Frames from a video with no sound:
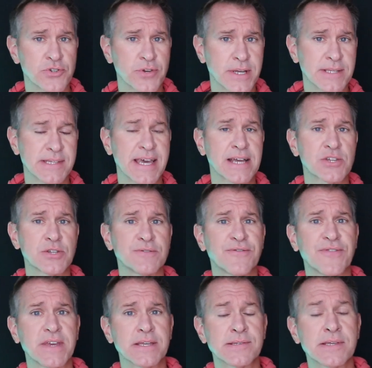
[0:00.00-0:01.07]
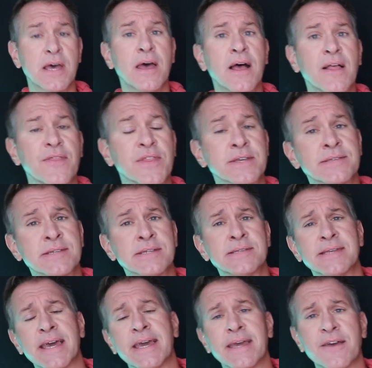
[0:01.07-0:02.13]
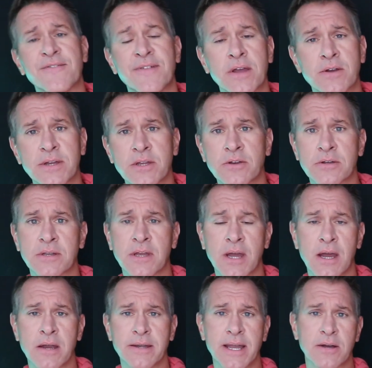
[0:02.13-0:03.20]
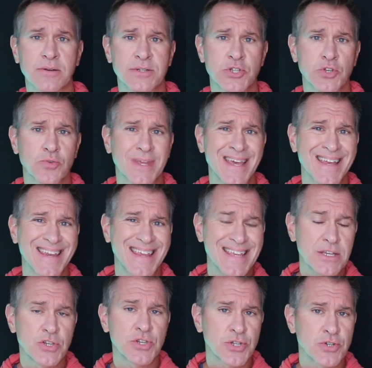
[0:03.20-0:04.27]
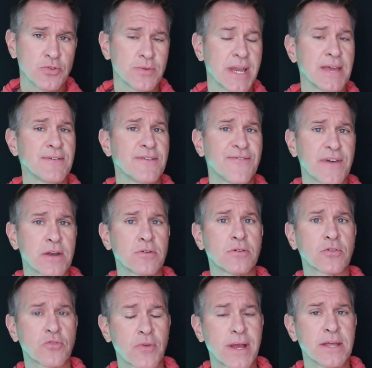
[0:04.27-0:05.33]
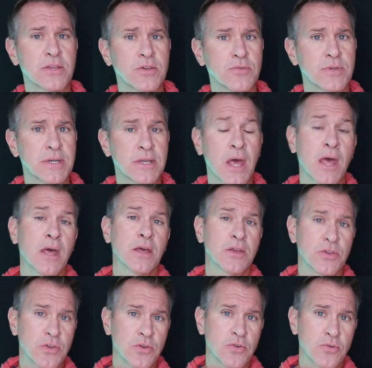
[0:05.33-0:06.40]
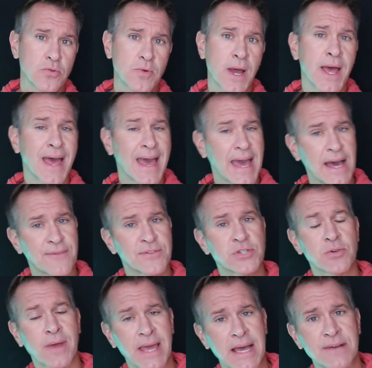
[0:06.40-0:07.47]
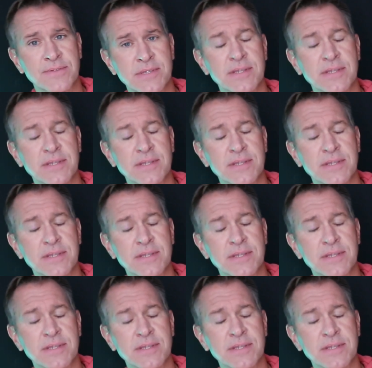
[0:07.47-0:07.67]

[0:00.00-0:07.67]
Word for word: transactions, fees, this is a very good card. Now, to get into Navy Federal Credit Union, you have to have